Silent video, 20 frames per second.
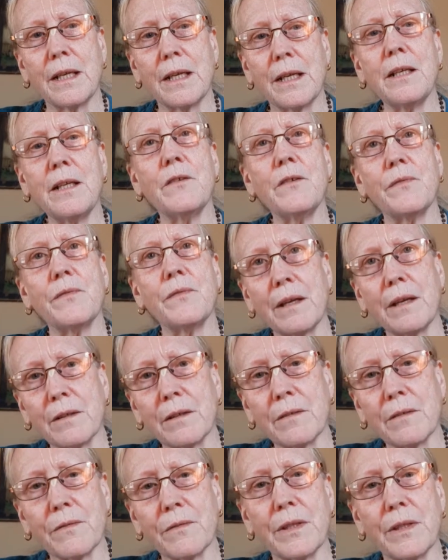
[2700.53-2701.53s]

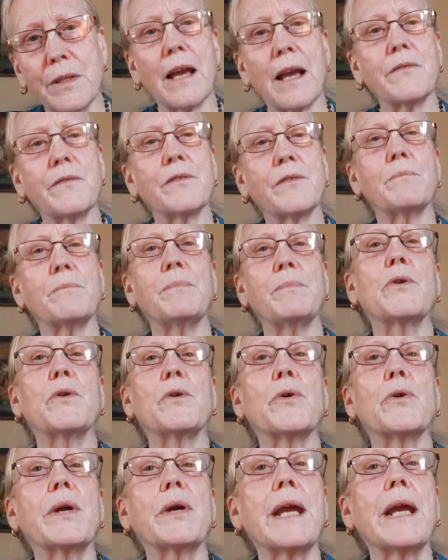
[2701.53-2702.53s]
innovative, and they have to be
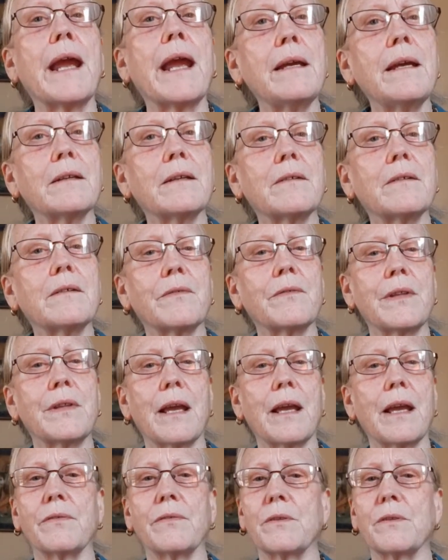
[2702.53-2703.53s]
creative, and
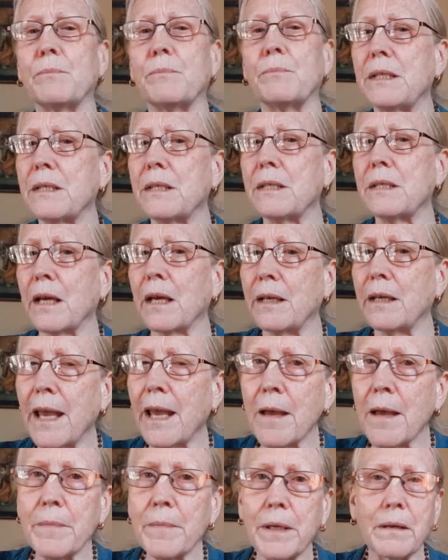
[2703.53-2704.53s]
they have to be
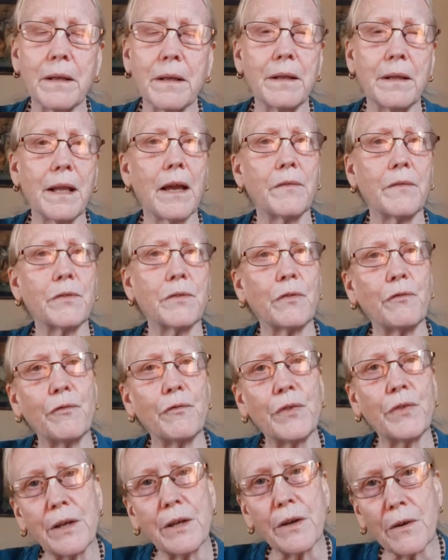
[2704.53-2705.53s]
dynamic, and they have to
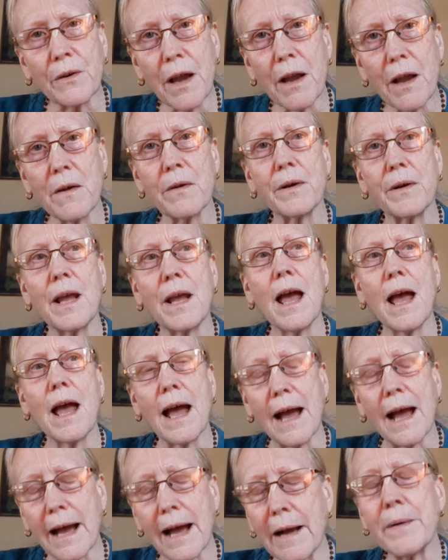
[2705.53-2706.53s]
figure out,
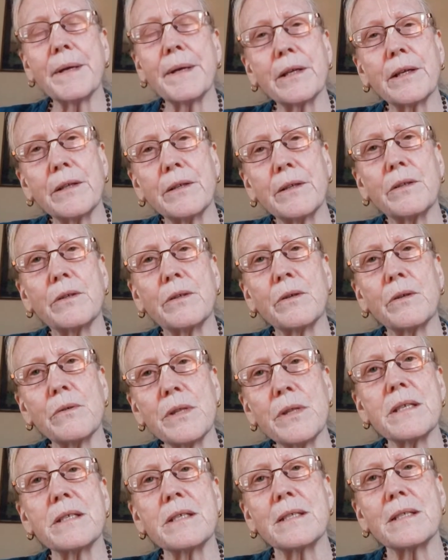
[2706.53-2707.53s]
how am I going to
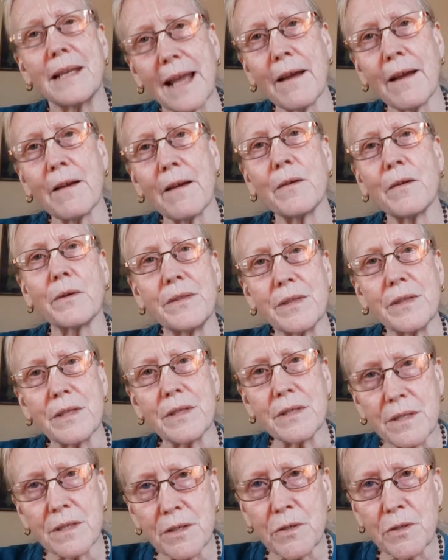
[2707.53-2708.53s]
do this now in
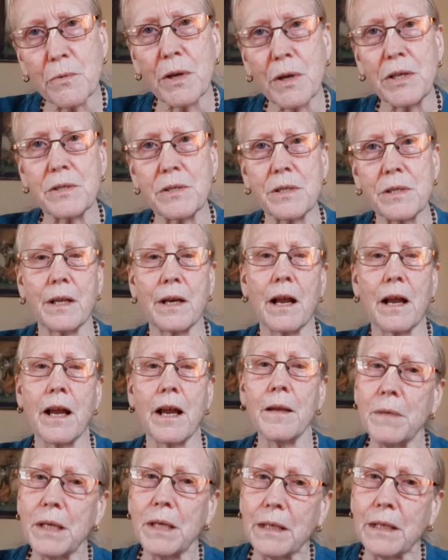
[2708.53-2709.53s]
the situation that
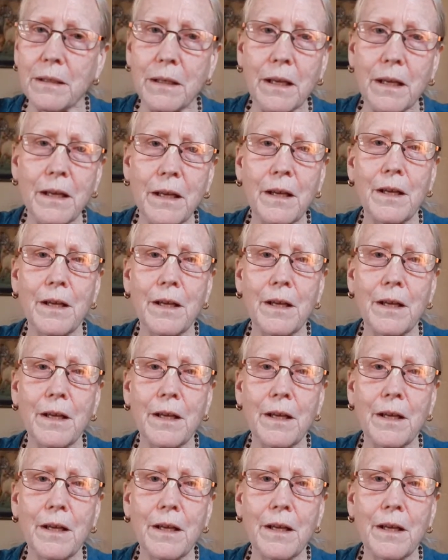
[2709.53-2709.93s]
I'm in?